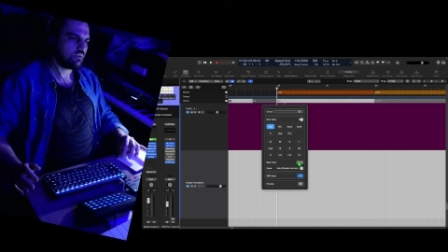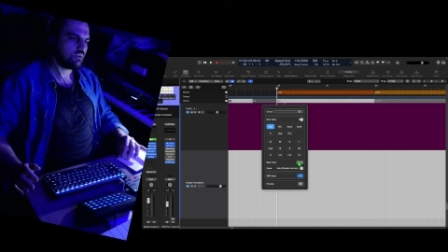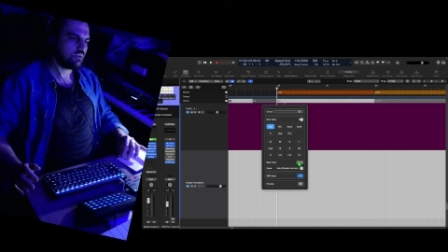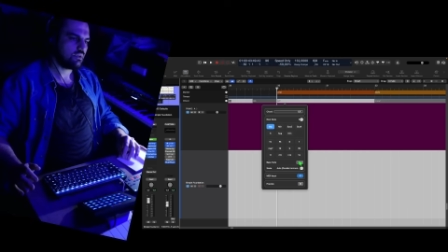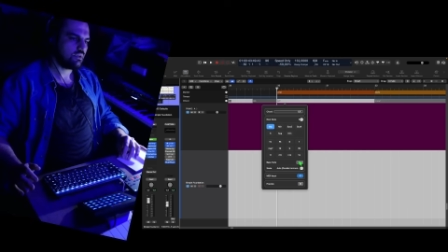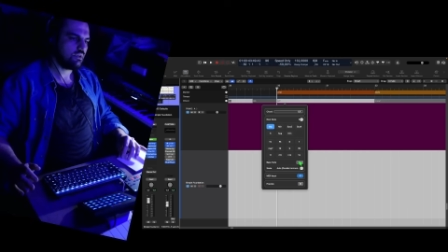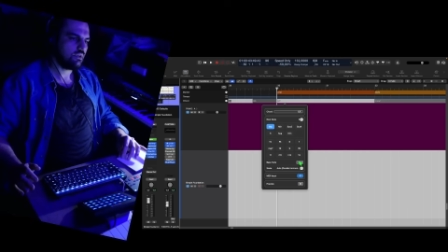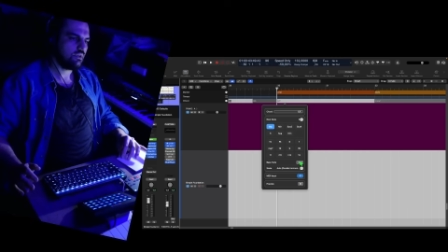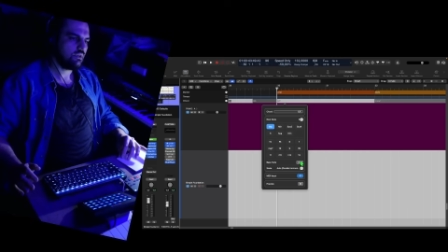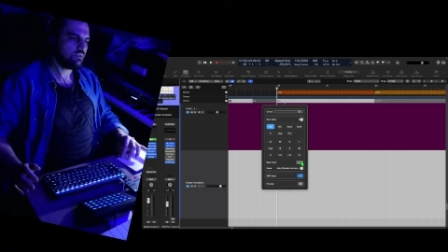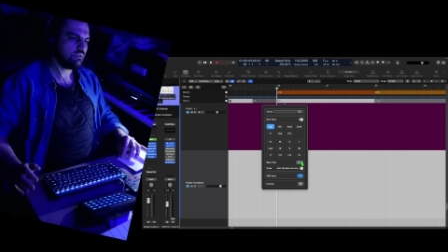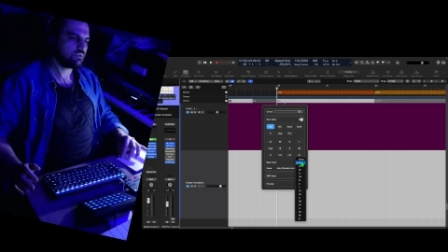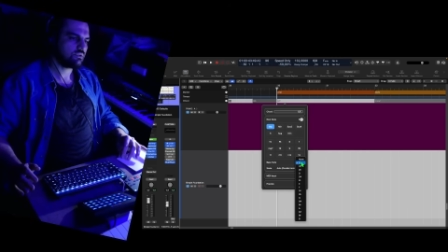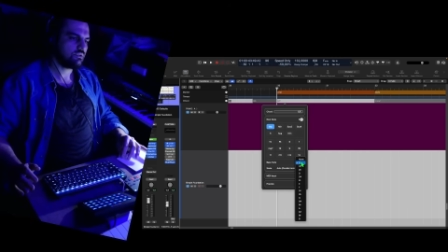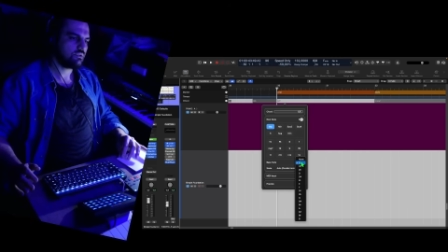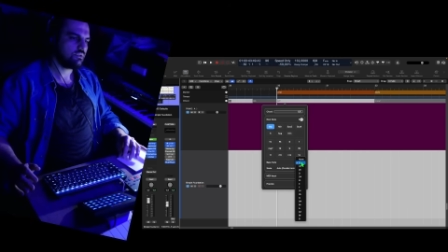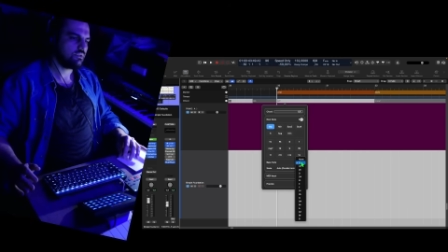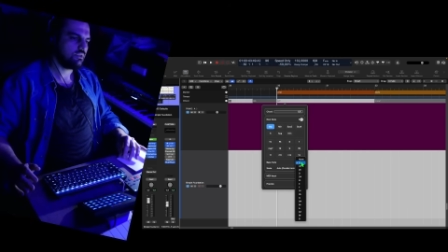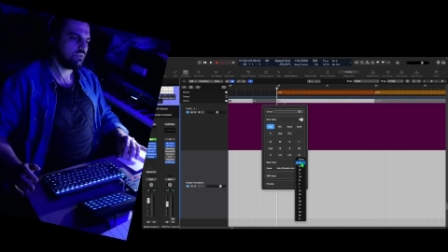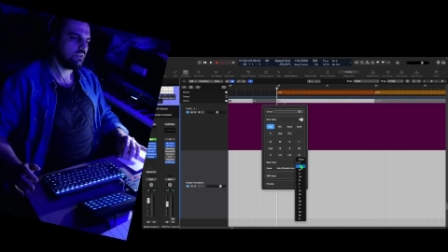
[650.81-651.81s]
here.
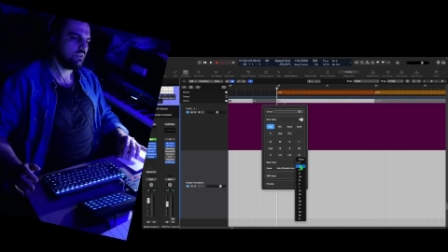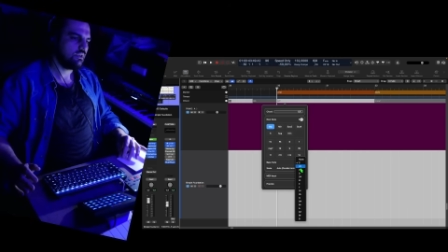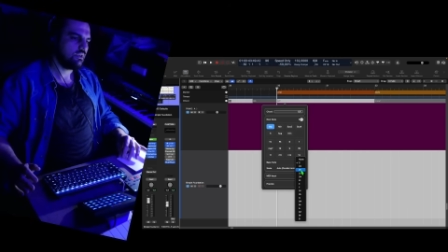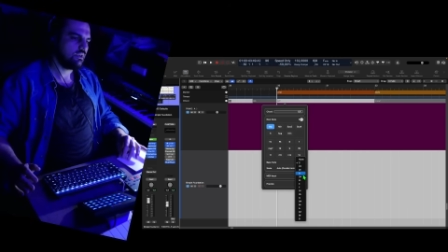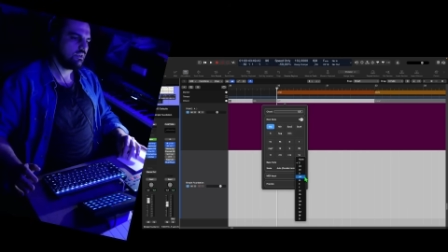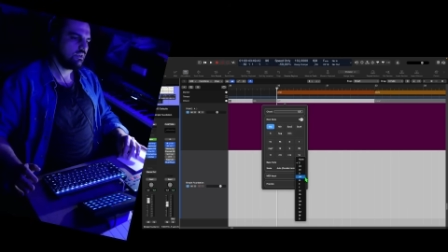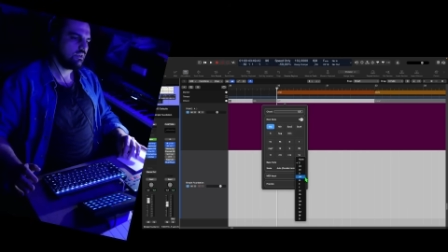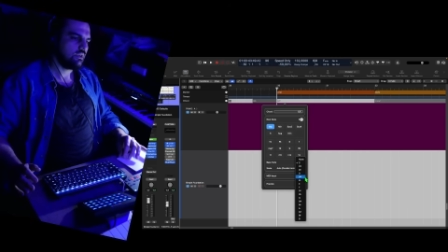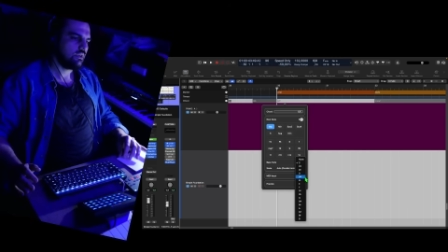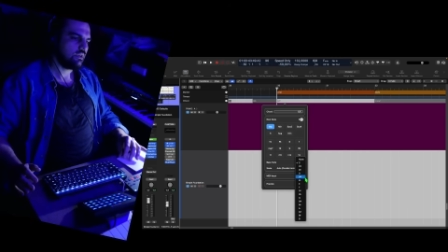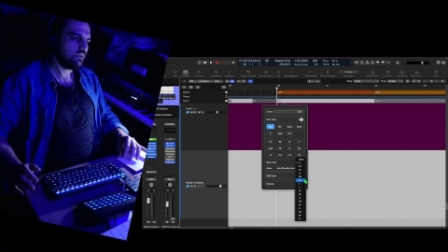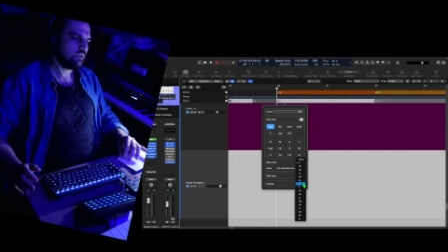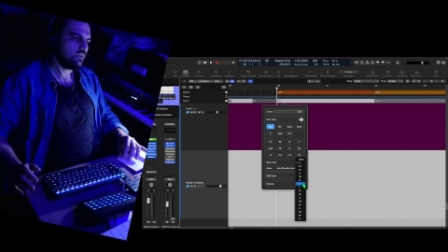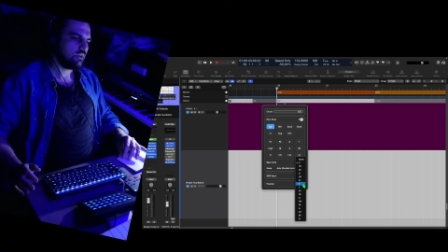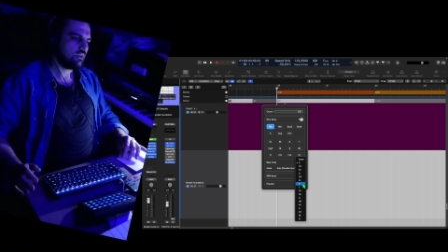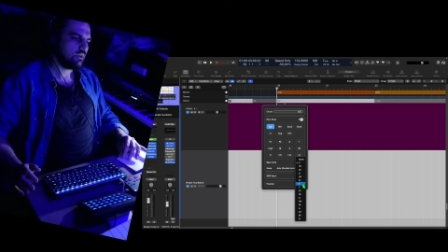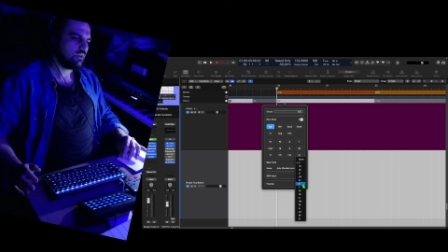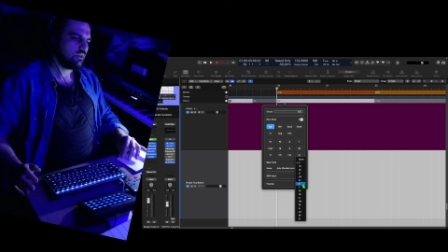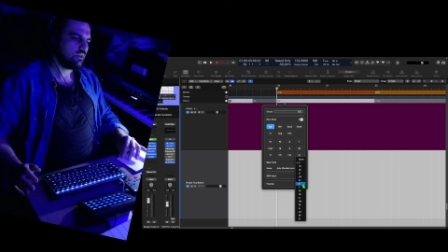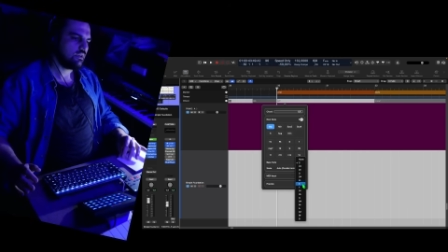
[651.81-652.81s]
So
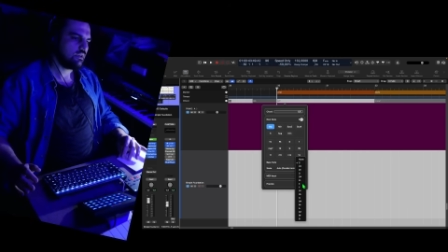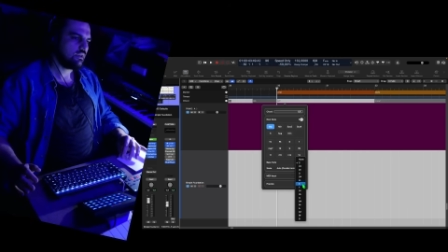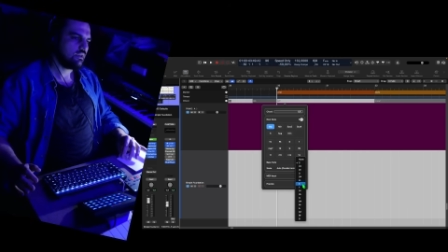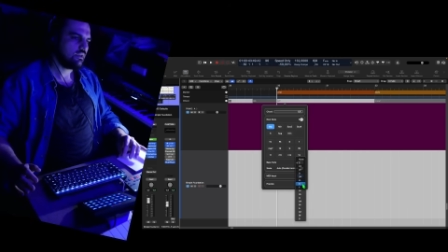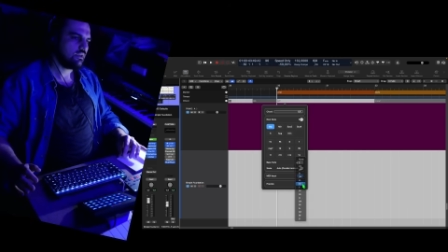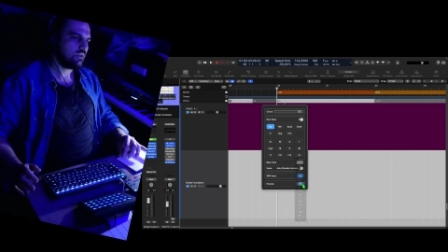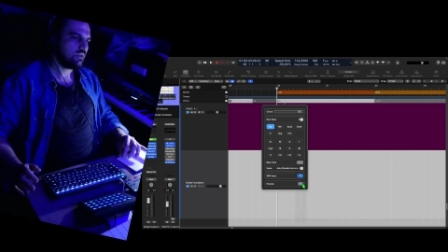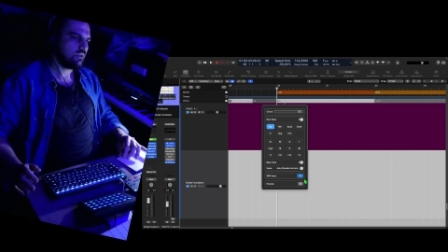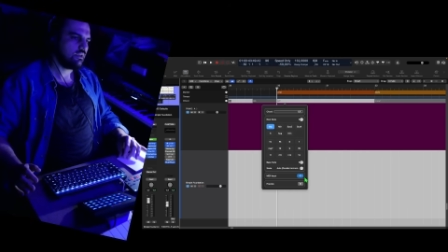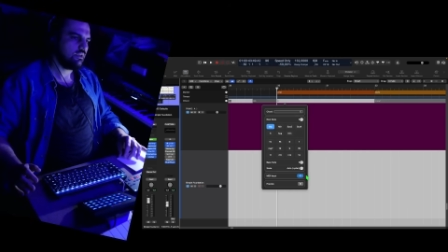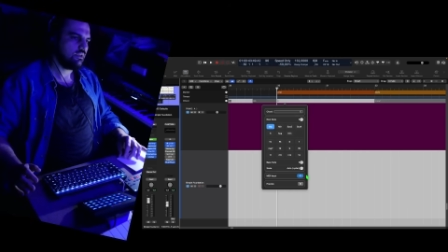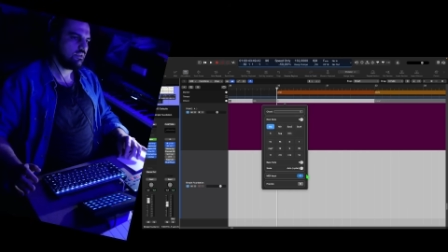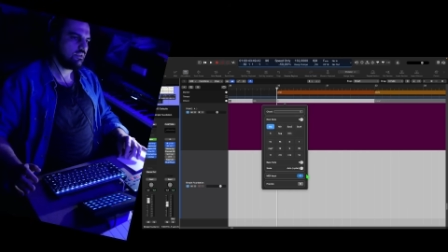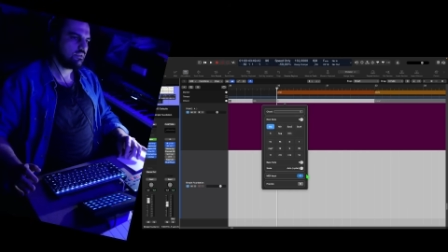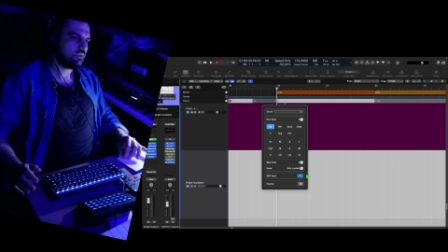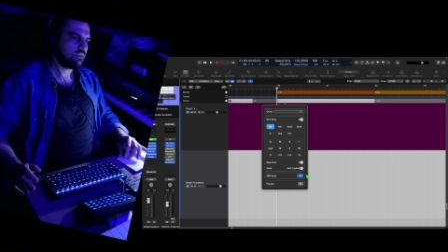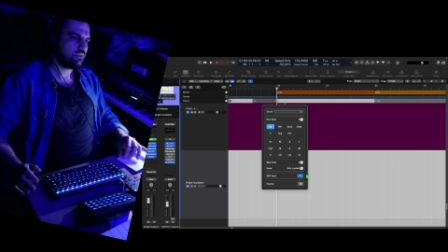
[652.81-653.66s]
E.